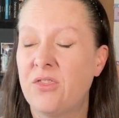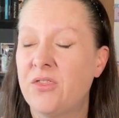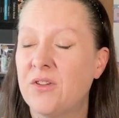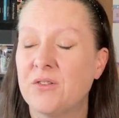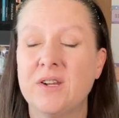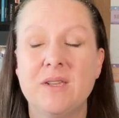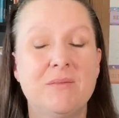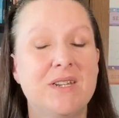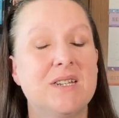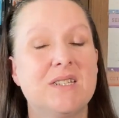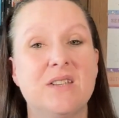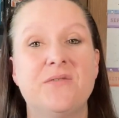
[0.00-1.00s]
30
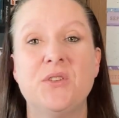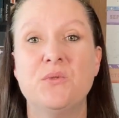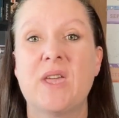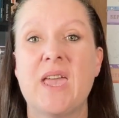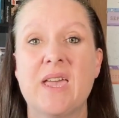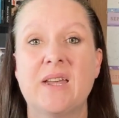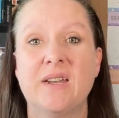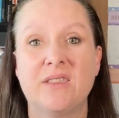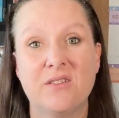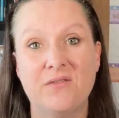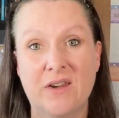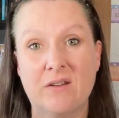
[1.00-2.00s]
minutes if you can at
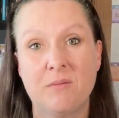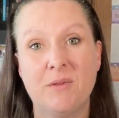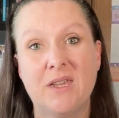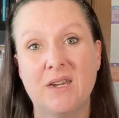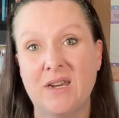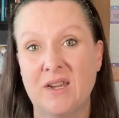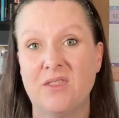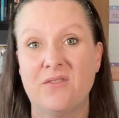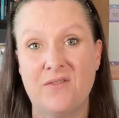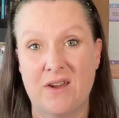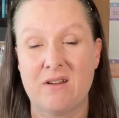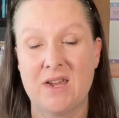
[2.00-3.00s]
the very beginning and the
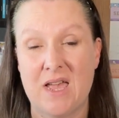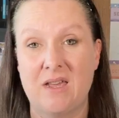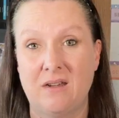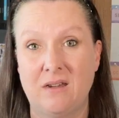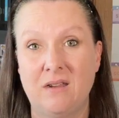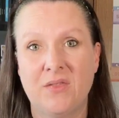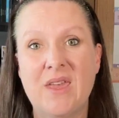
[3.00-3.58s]
very end.